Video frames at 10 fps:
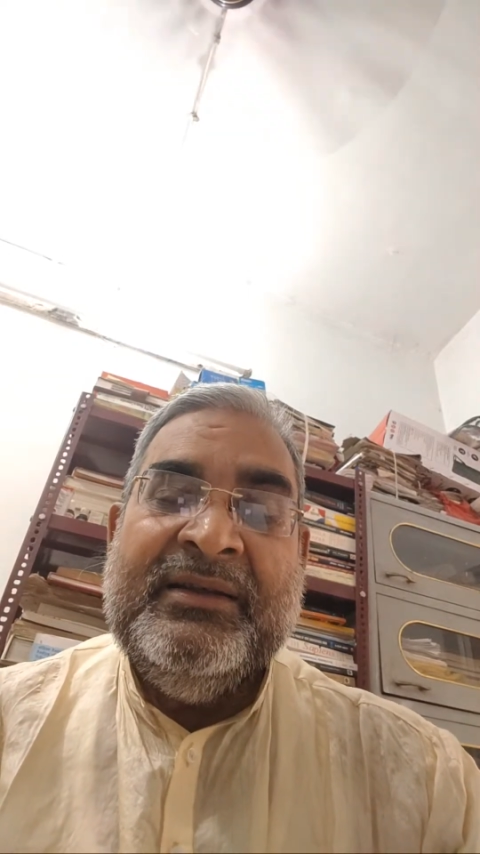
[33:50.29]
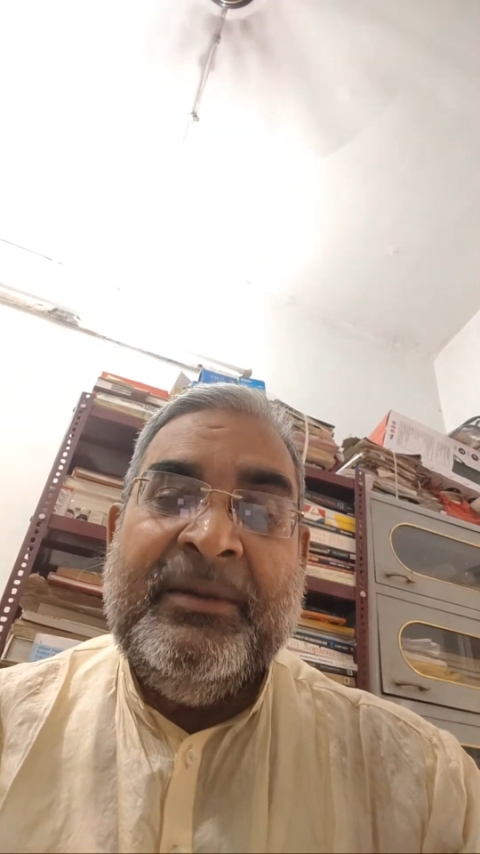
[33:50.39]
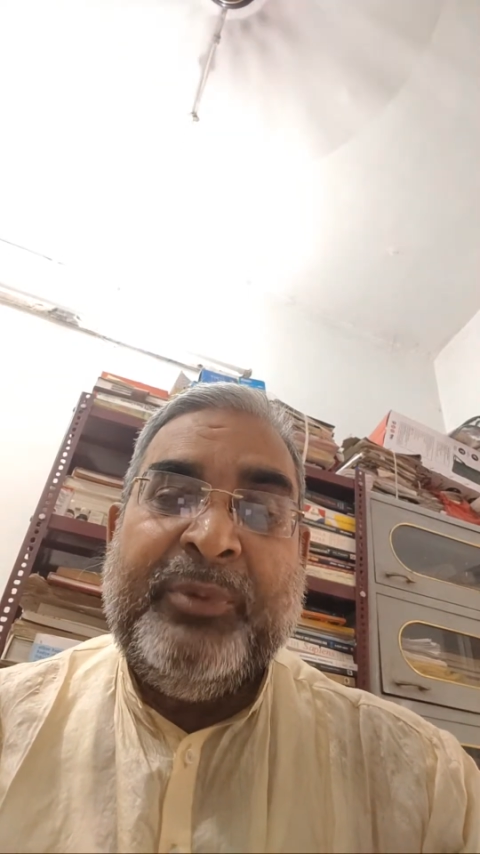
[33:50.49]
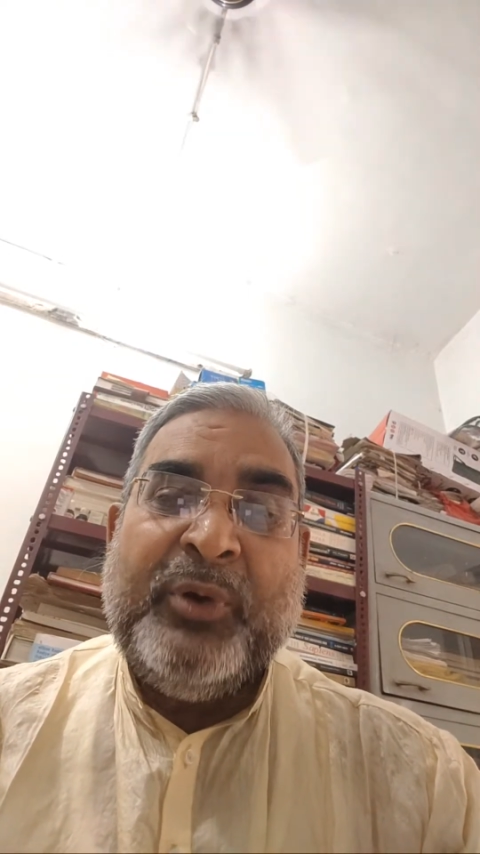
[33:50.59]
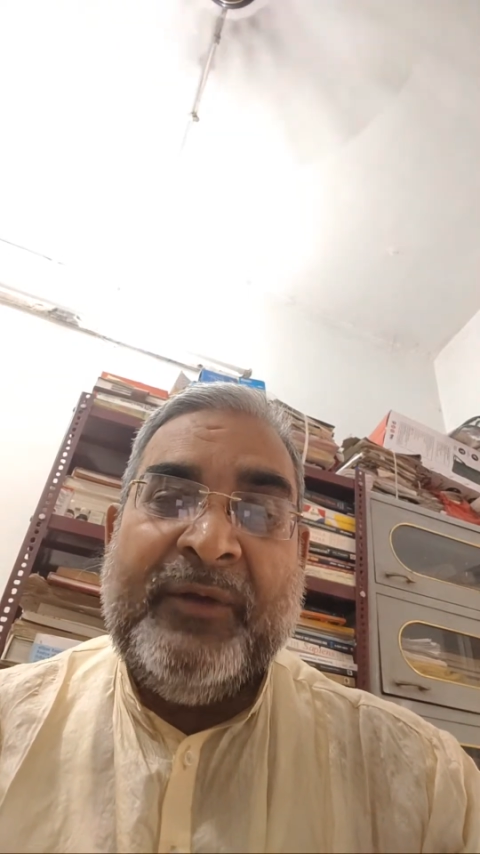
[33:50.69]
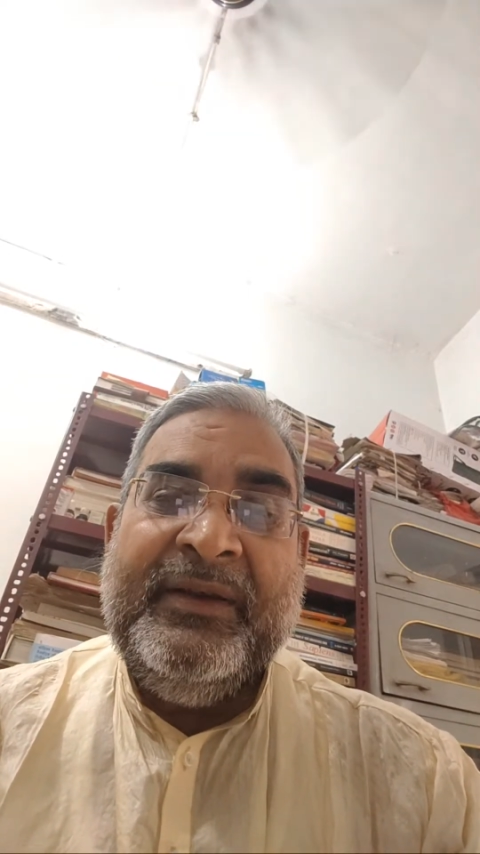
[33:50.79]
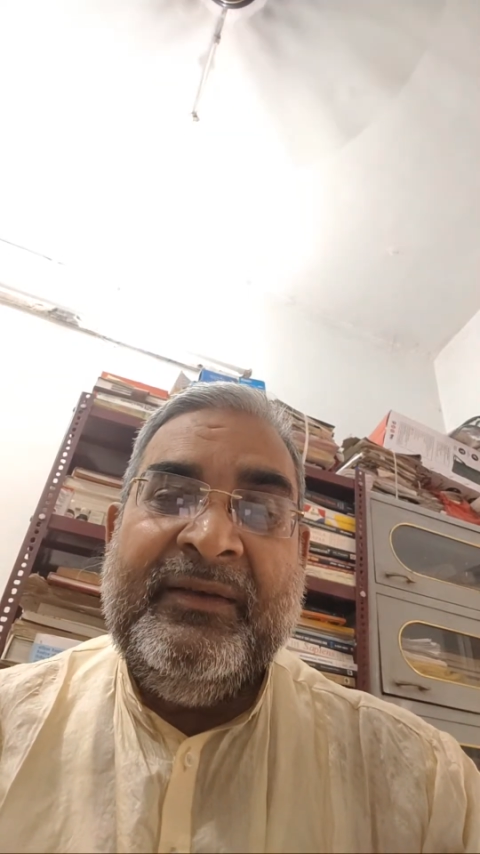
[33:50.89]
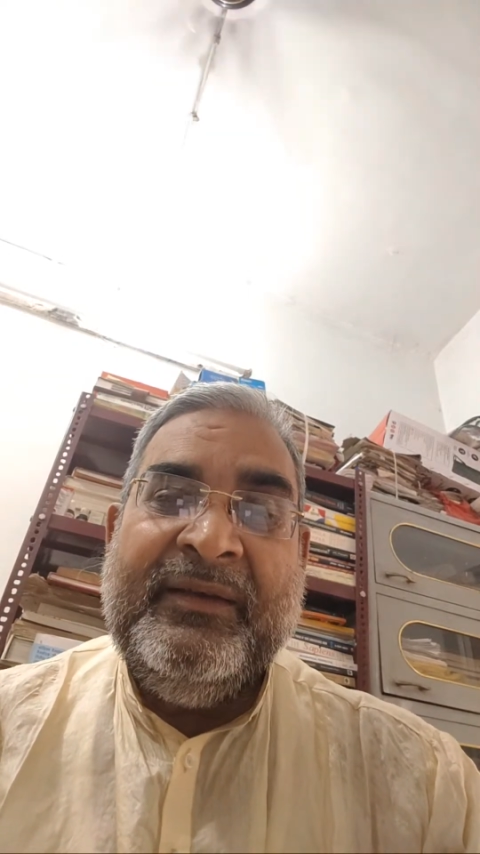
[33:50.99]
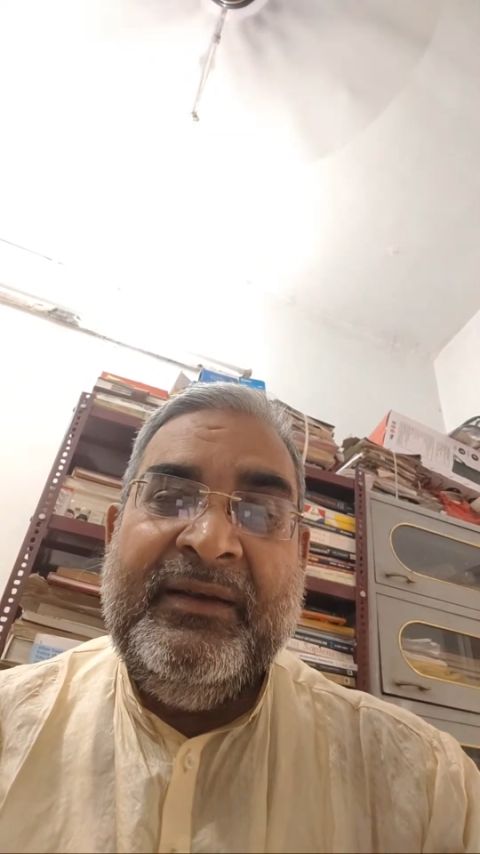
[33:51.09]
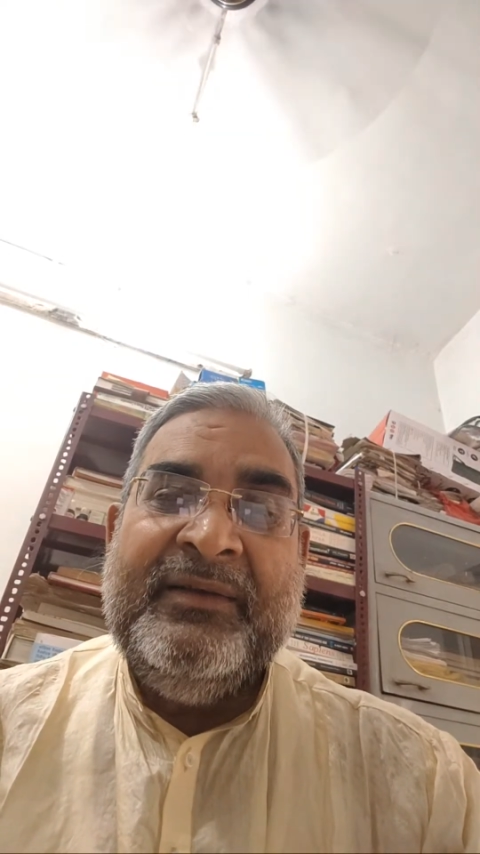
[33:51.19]
the
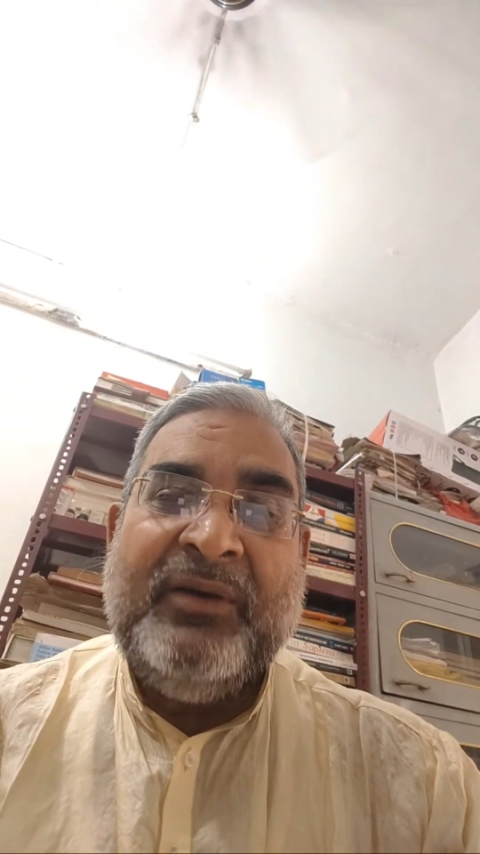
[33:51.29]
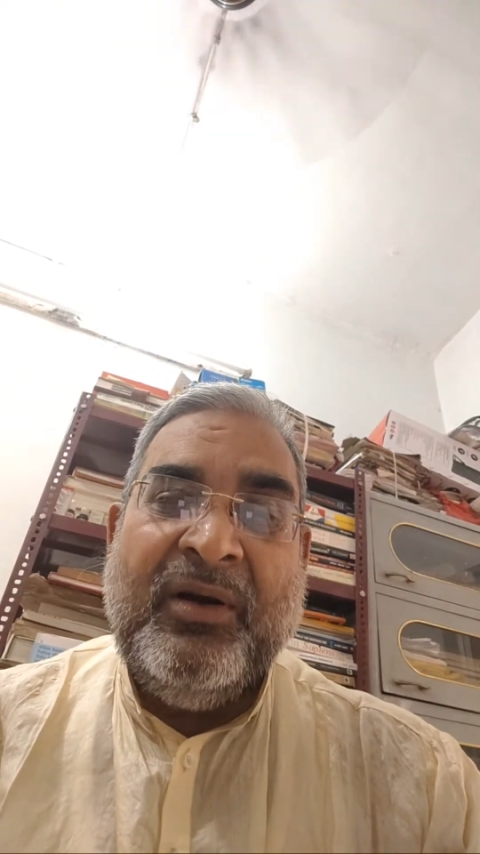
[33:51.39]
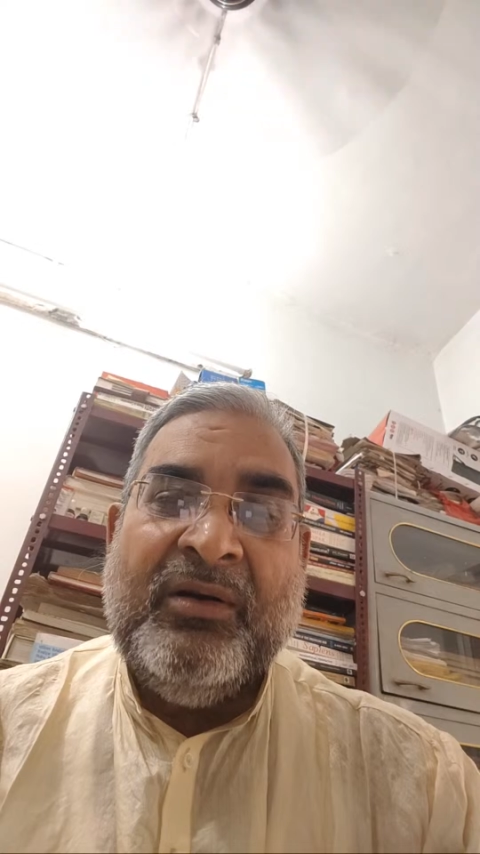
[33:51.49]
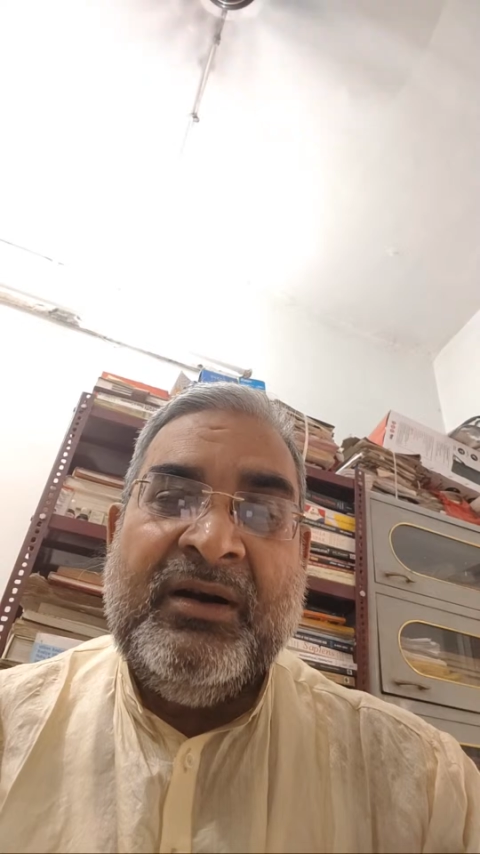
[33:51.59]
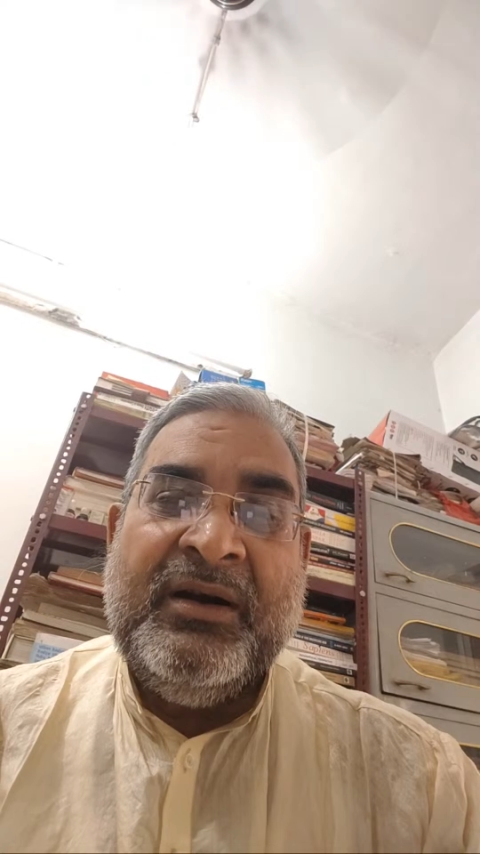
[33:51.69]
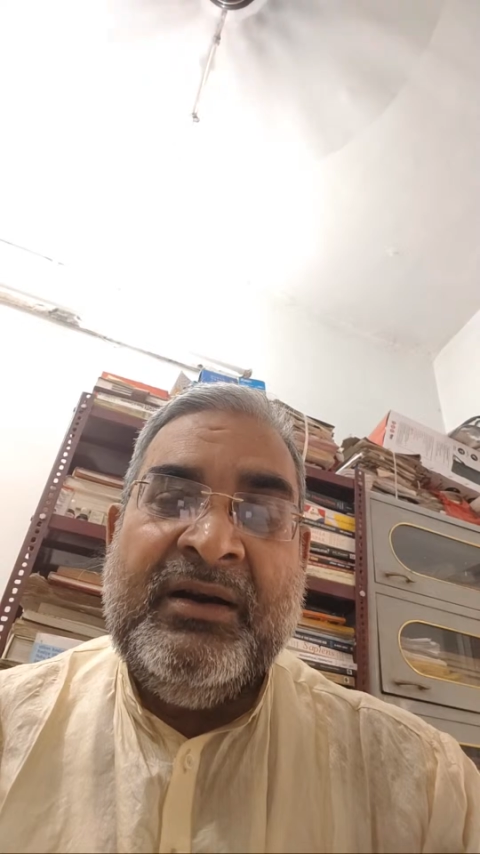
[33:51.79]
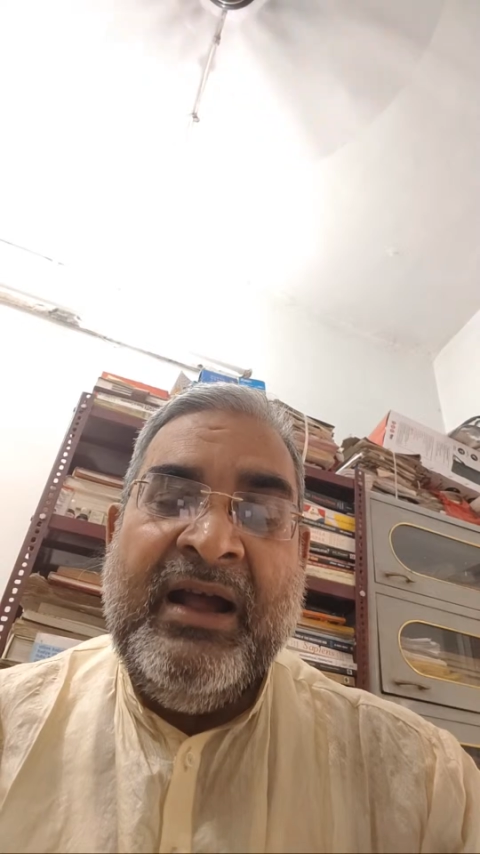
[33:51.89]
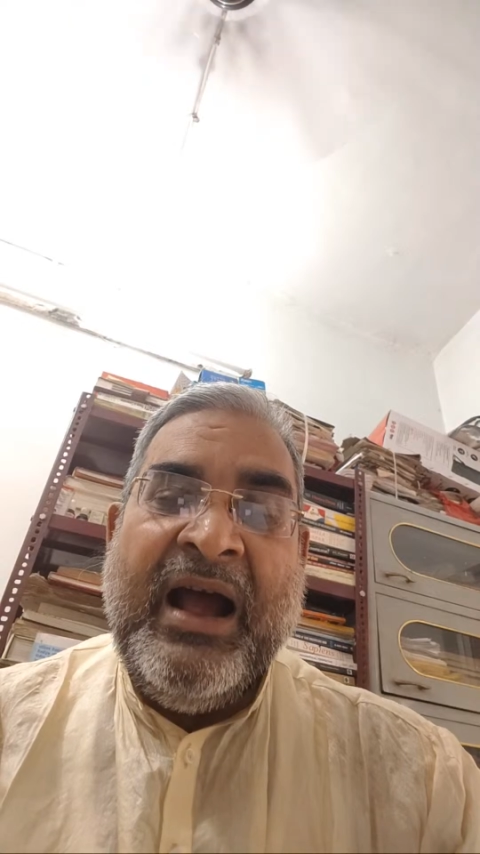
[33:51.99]
process is occurred